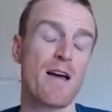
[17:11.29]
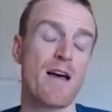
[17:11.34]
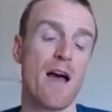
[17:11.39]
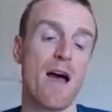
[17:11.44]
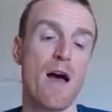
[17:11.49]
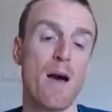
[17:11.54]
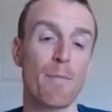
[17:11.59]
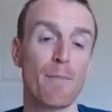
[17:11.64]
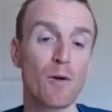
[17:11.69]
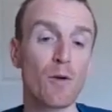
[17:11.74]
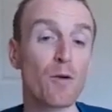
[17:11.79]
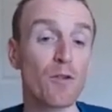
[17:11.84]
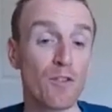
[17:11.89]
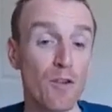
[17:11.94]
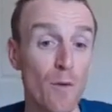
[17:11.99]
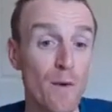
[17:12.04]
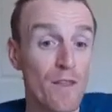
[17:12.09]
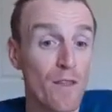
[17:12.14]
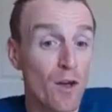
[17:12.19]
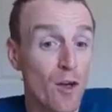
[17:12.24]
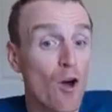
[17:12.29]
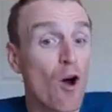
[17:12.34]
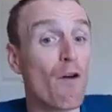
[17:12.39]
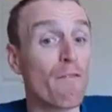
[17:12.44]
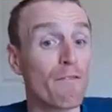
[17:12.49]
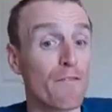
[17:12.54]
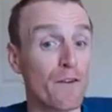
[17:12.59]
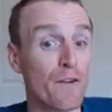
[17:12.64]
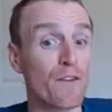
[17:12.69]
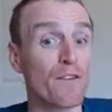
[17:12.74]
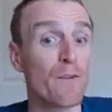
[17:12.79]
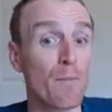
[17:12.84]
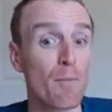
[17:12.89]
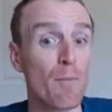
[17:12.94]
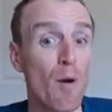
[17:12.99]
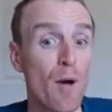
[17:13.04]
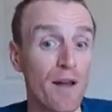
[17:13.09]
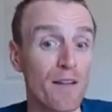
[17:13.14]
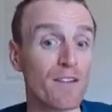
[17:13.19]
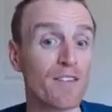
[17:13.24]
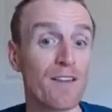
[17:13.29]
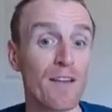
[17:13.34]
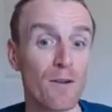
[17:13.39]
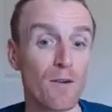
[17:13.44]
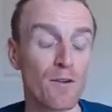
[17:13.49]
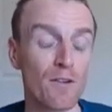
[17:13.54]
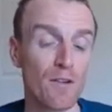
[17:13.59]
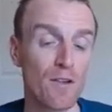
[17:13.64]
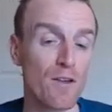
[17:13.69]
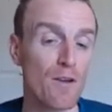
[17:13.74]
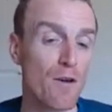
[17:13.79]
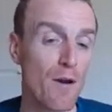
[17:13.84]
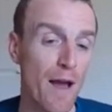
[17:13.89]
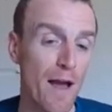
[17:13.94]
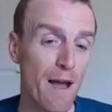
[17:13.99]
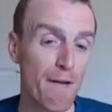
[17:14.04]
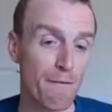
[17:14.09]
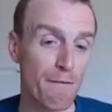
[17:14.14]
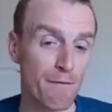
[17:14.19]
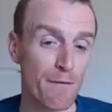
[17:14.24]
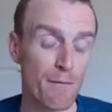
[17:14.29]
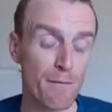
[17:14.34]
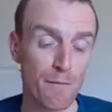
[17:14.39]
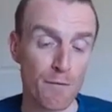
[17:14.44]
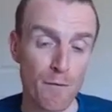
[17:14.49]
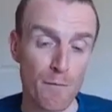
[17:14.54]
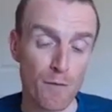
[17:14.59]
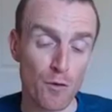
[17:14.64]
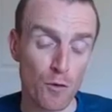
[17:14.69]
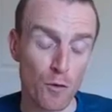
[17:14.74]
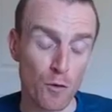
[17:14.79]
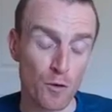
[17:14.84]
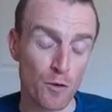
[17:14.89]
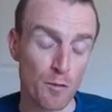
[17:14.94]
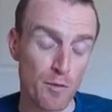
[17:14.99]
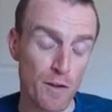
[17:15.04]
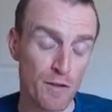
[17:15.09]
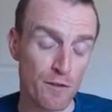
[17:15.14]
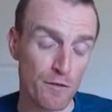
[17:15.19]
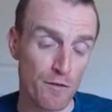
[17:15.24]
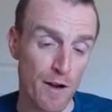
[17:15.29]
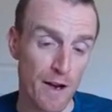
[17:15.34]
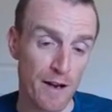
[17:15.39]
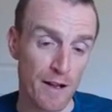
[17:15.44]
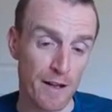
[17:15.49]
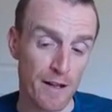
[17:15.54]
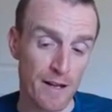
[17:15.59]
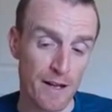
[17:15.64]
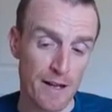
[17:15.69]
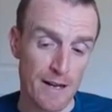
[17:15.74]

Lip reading: but also in the confidence and bike skills that you have from short sprint training.